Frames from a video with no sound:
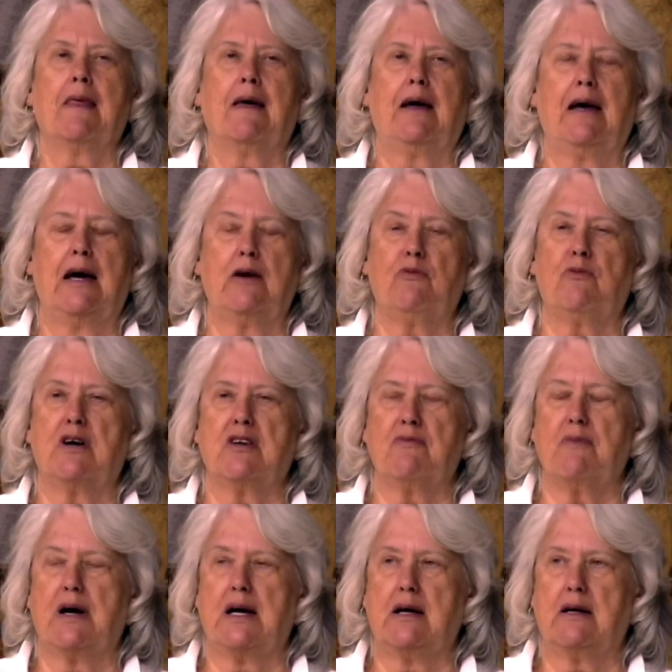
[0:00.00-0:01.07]
and one of
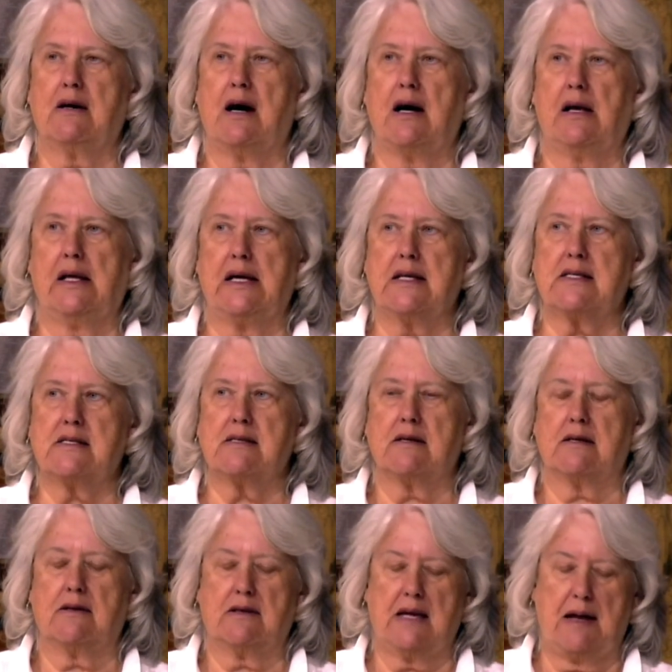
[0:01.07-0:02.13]
my colleagues
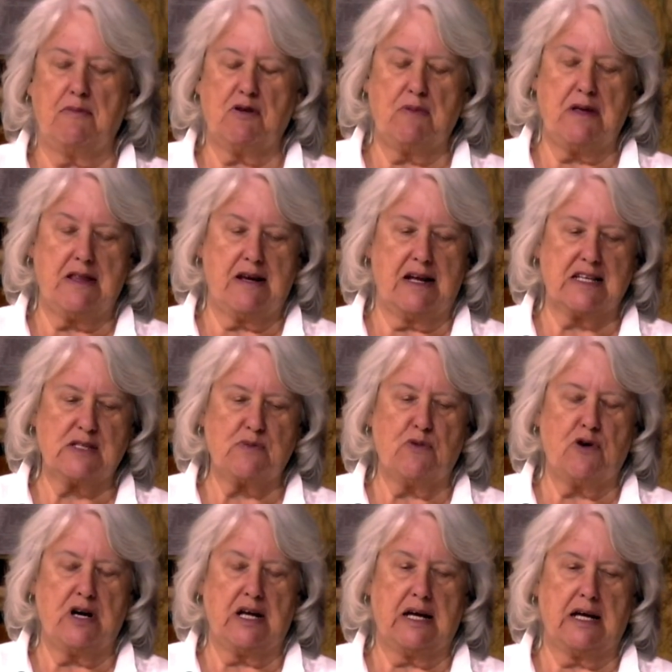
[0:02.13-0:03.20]
came to me the next
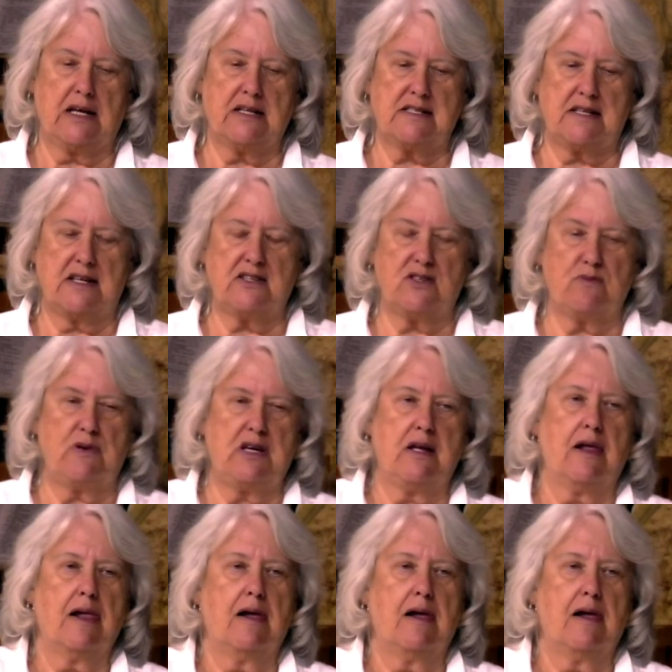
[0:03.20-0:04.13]
morning and said to me